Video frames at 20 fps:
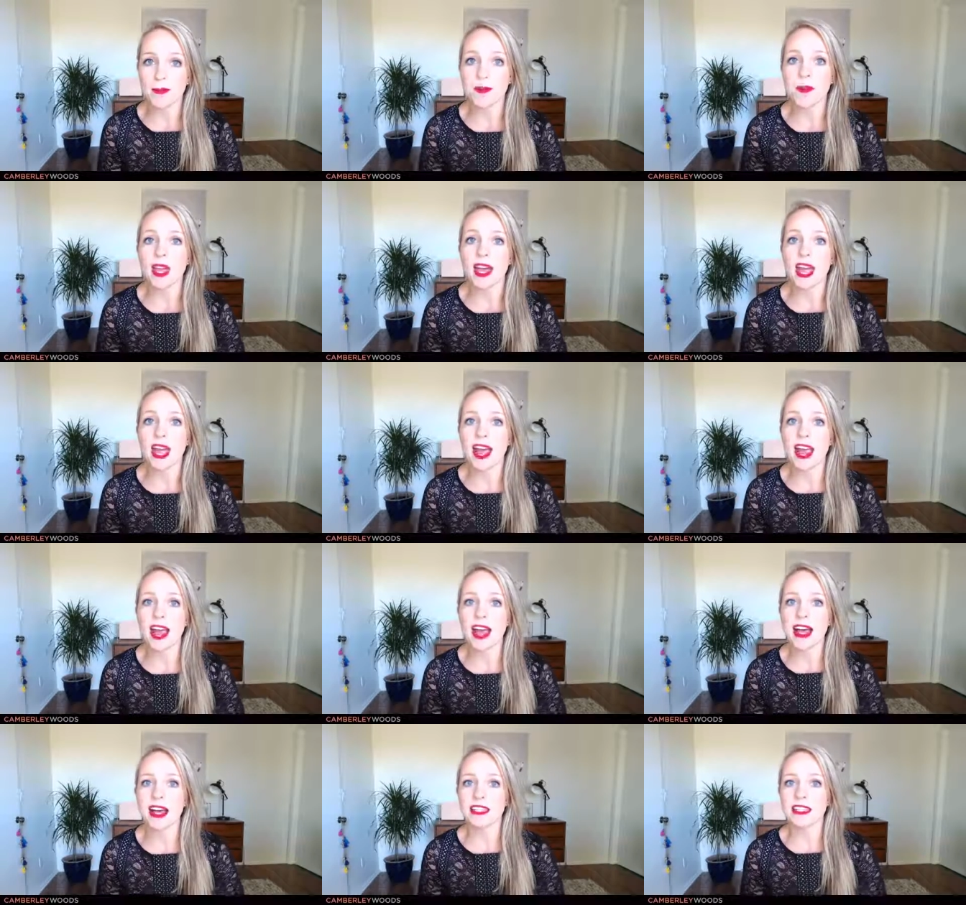
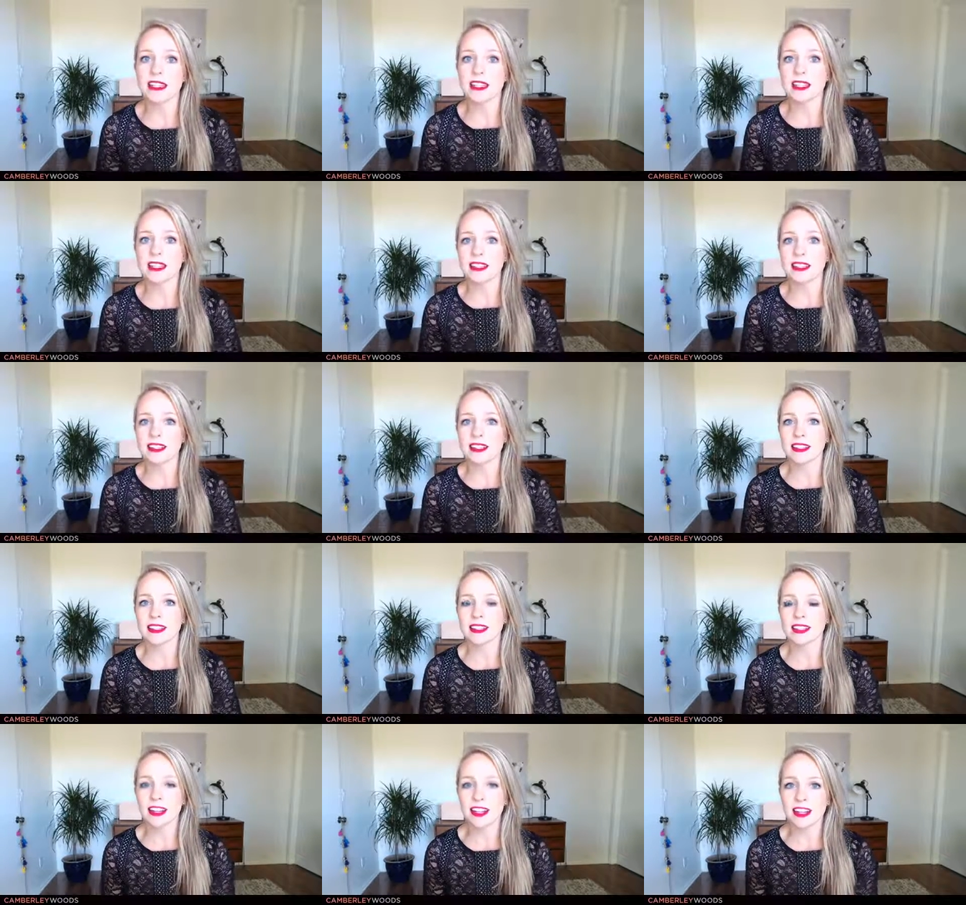And
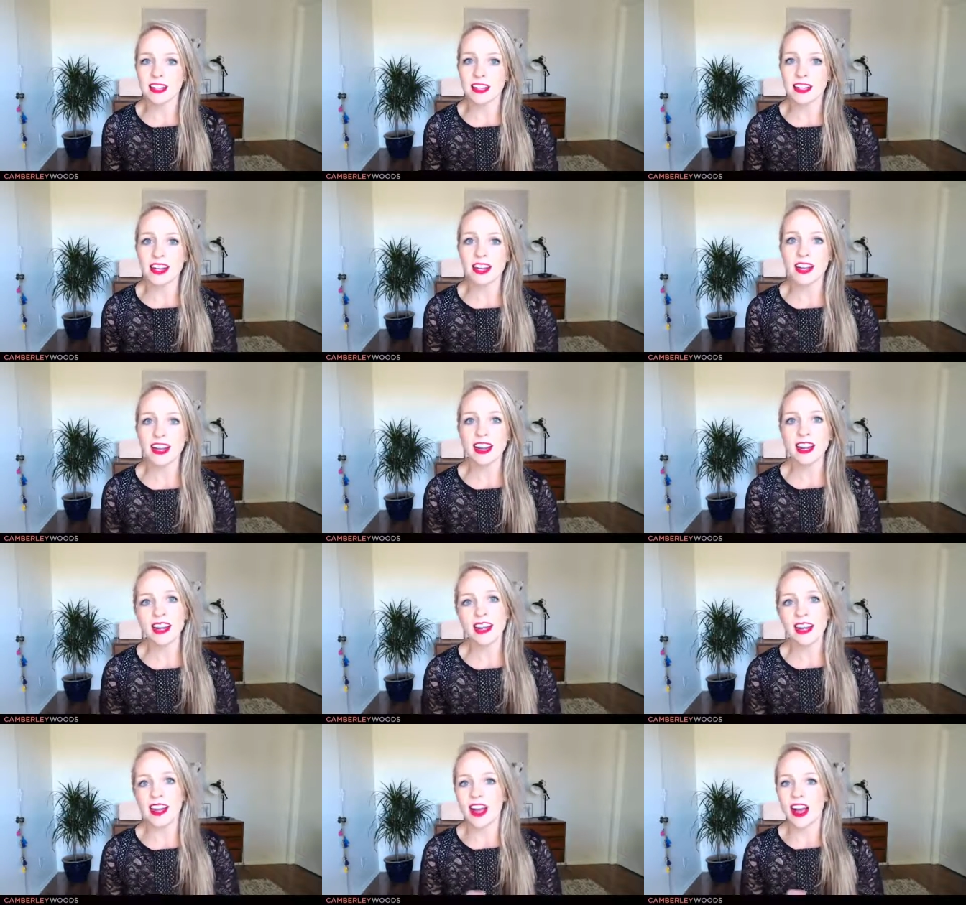there
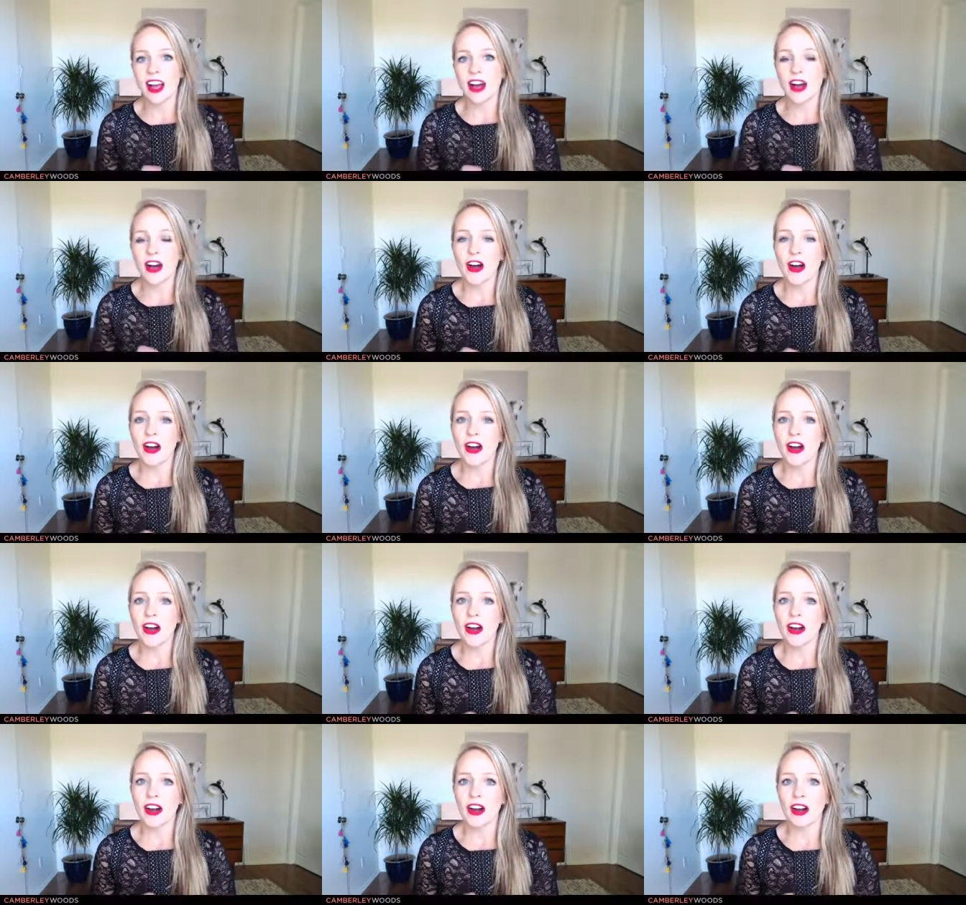
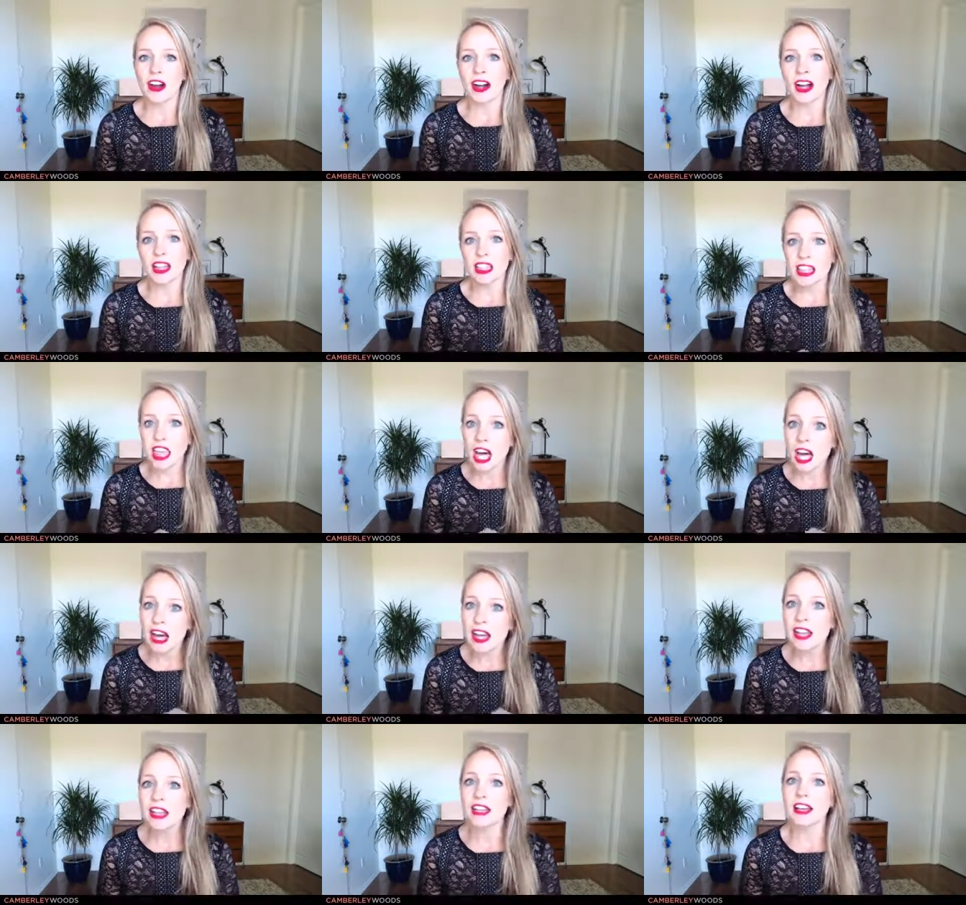are a lot
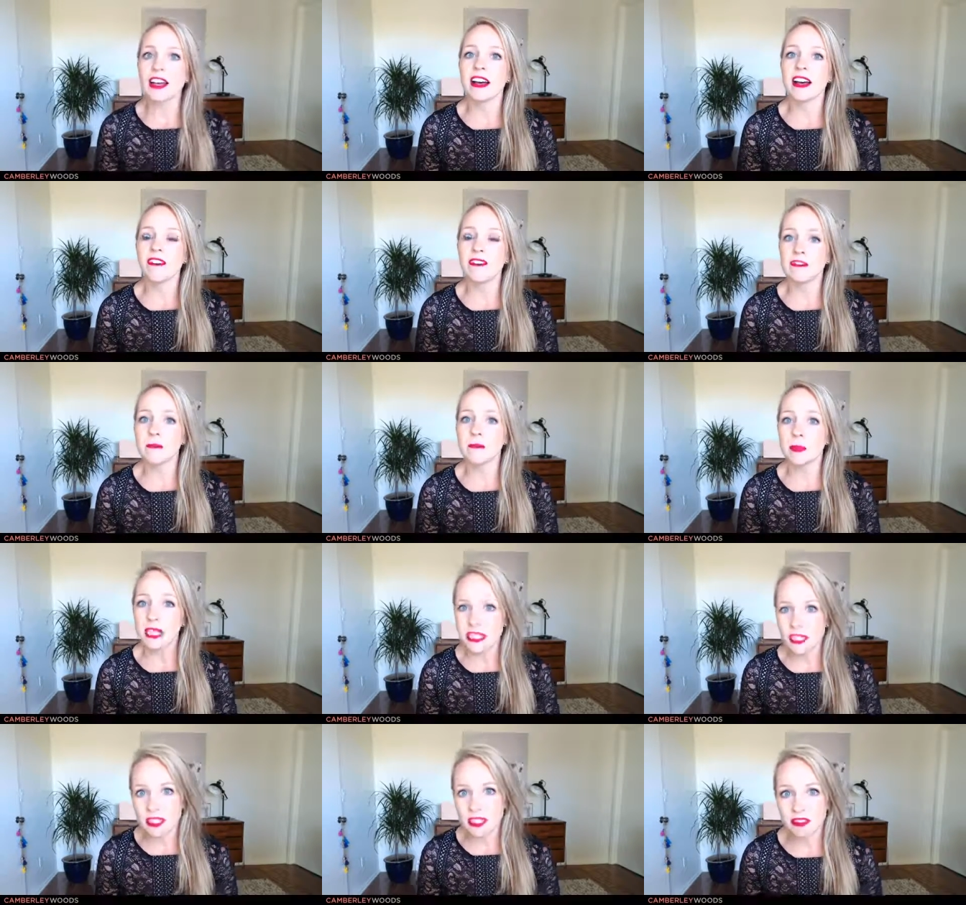of
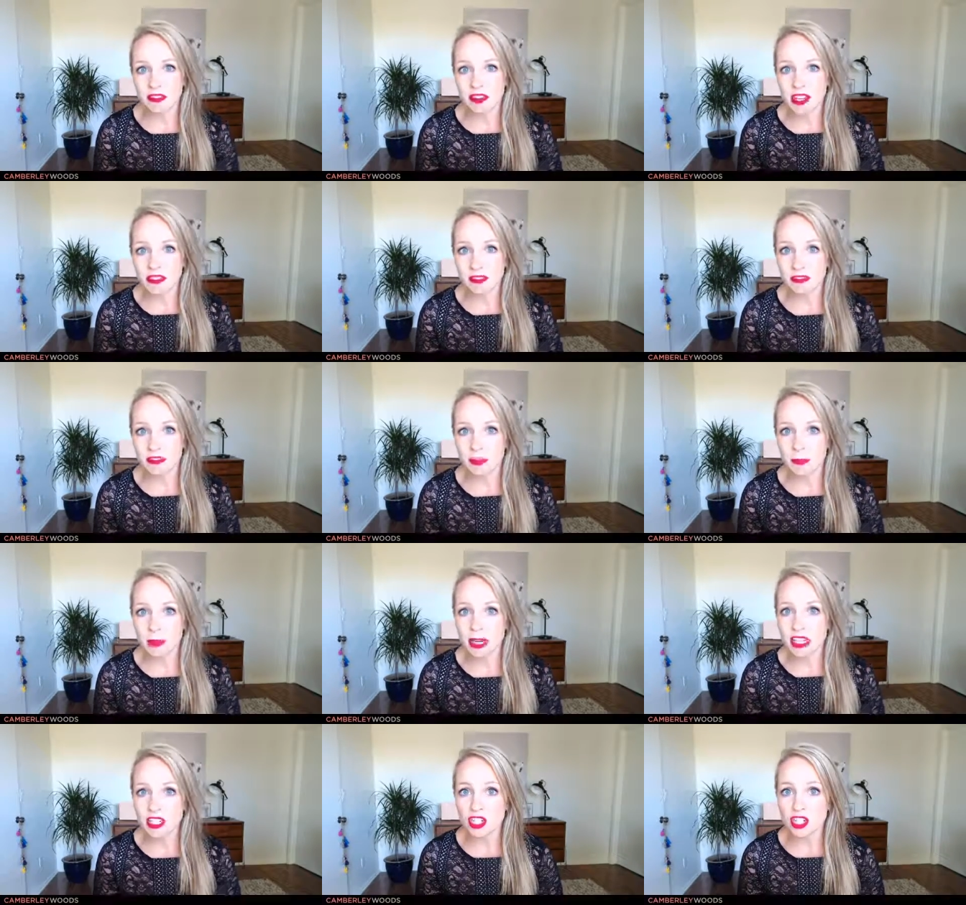pieces of
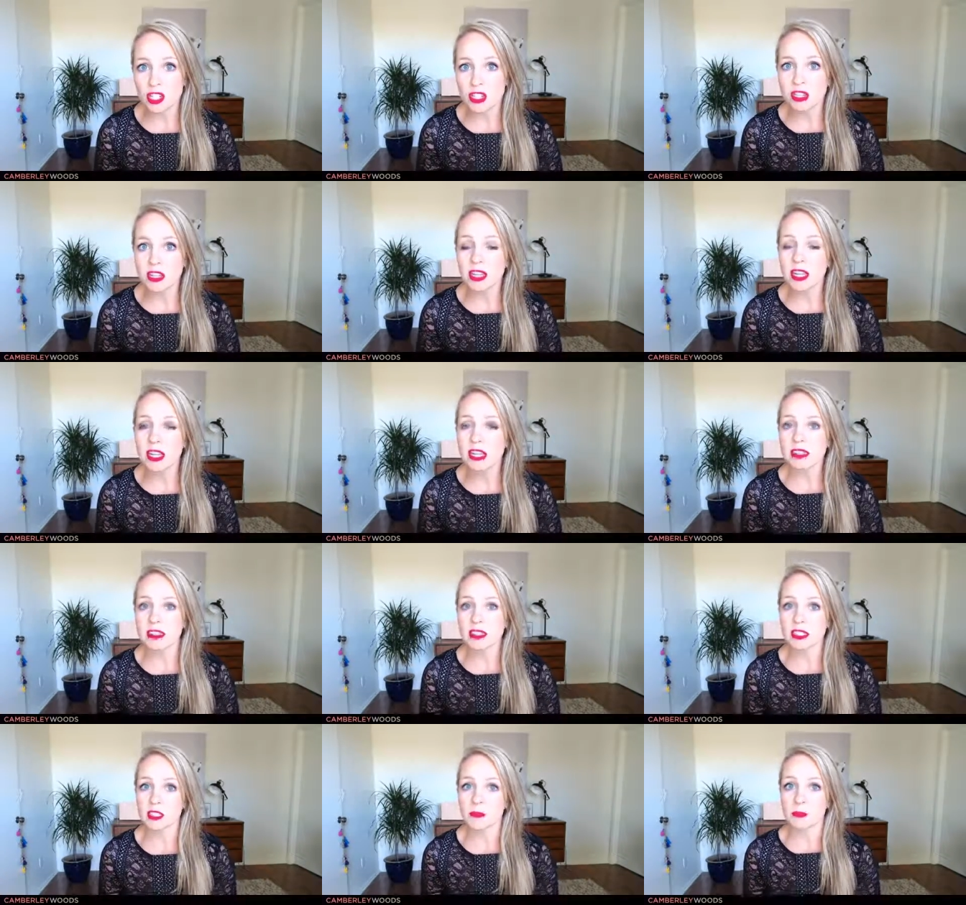information in this
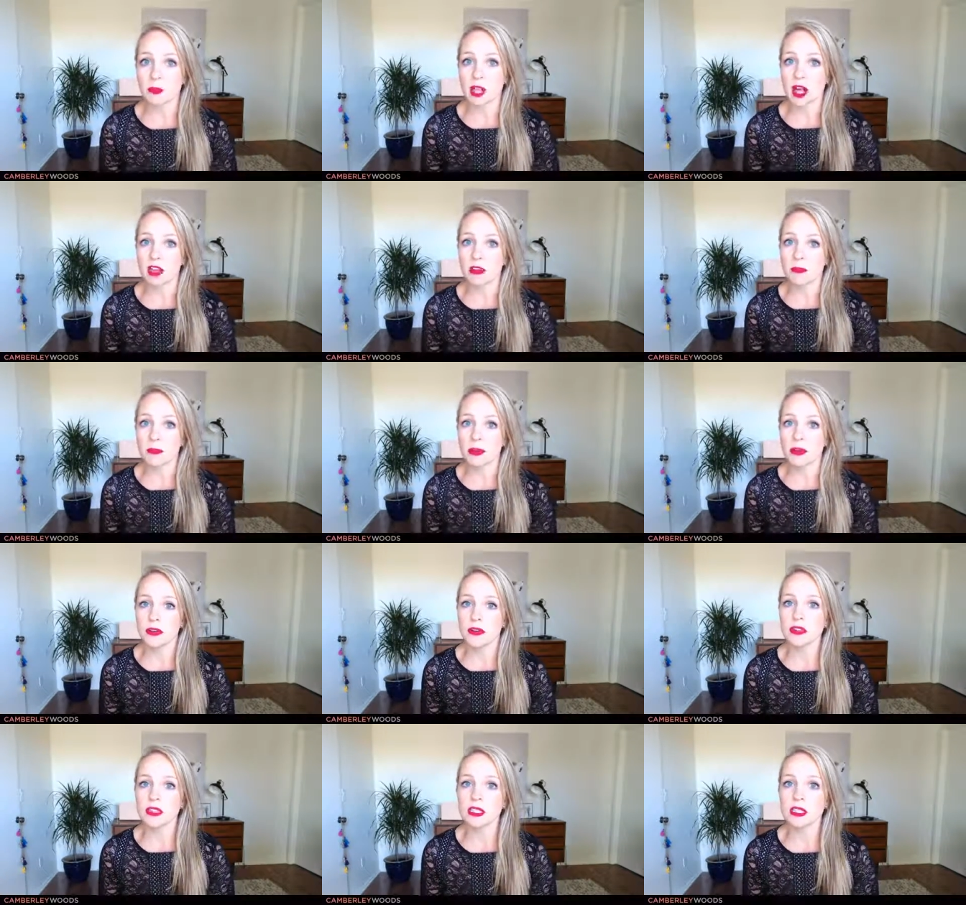blog
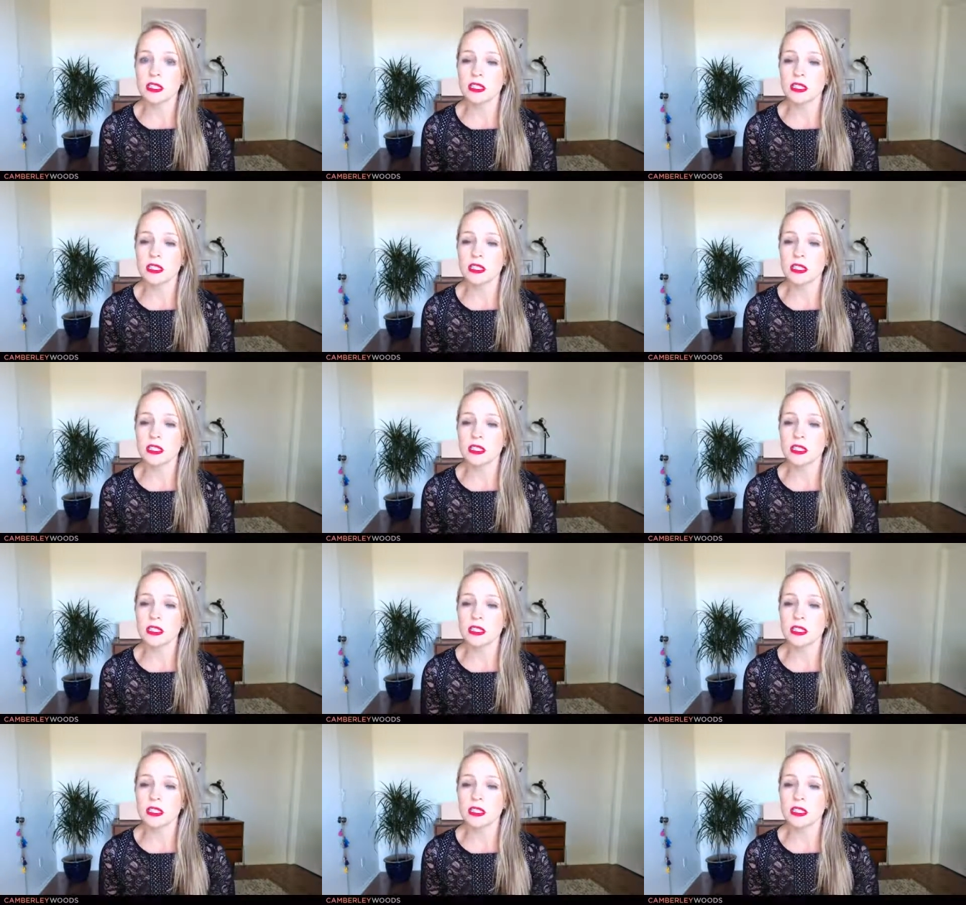post